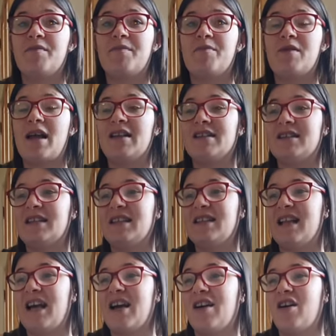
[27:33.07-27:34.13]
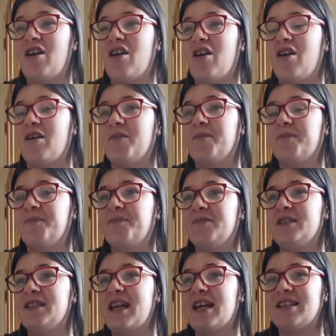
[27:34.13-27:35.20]
plants in that are um,
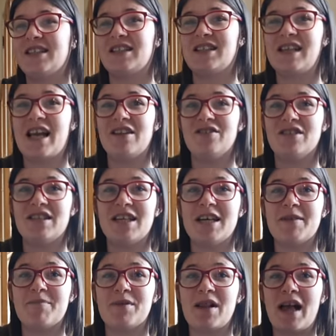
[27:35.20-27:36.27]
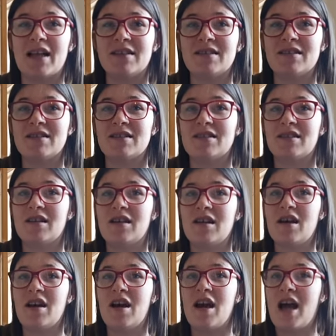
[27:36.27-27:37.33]
genetically engineered plants.
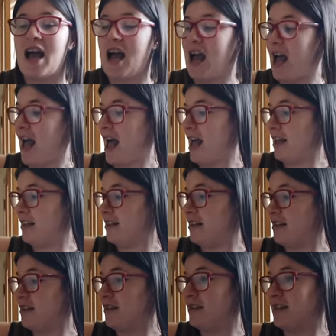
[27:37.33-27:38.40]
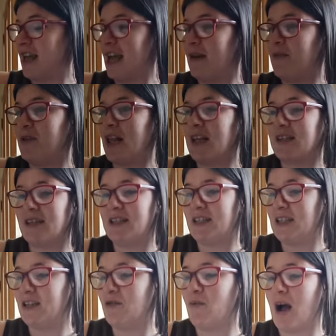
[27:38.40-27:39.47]
And they will actually
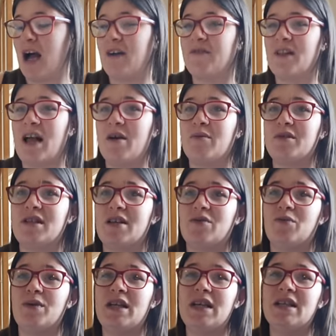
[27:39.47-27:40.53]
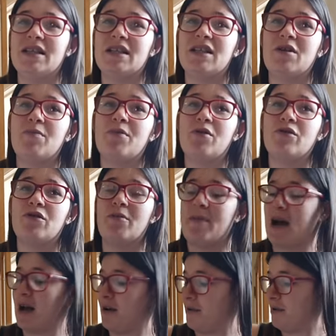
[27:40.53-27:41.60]
see the wildflowers as weeds and they'll pull them
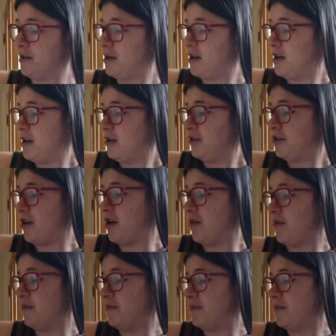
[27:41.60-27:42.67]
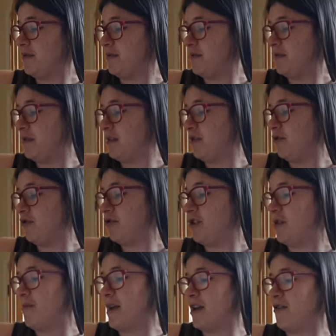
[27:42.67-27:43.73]
out. So in order
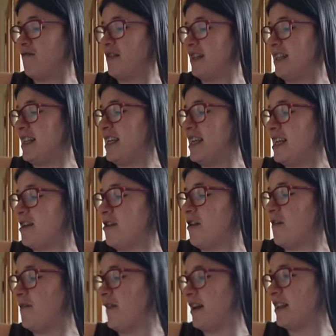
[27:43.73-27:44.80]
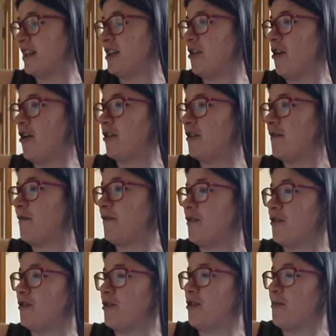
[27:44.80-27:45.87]
to make a really eco-friendly garden
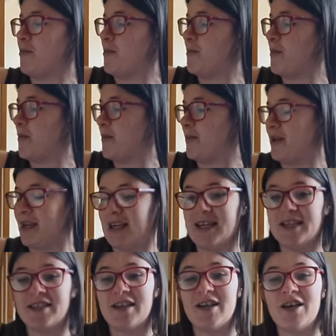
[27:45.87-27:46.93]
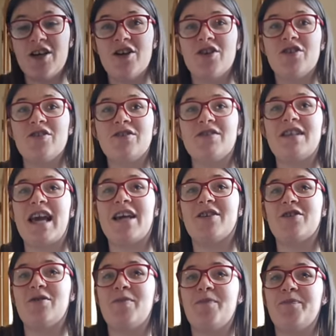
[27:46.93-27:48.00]
for your bumblebees, get
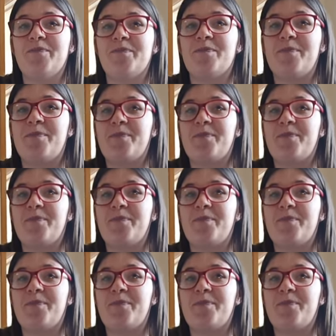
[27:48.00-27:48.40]
some